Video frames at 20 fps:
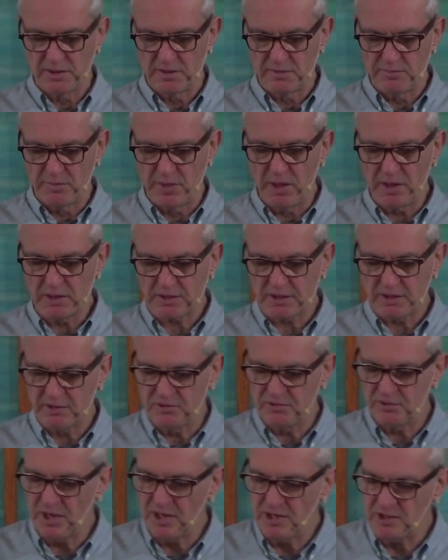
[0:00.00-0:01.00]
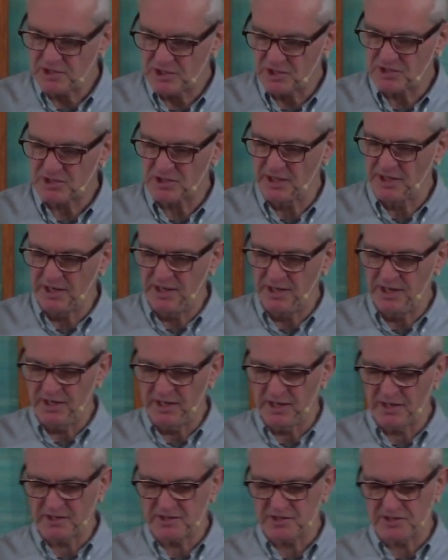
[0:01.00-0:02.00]
Mark graciously
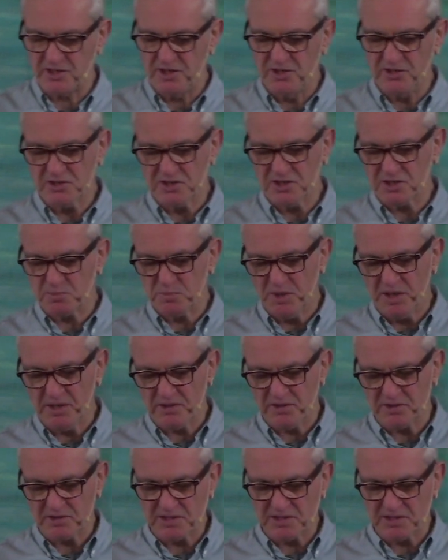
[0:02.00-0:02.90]
excuses Peter,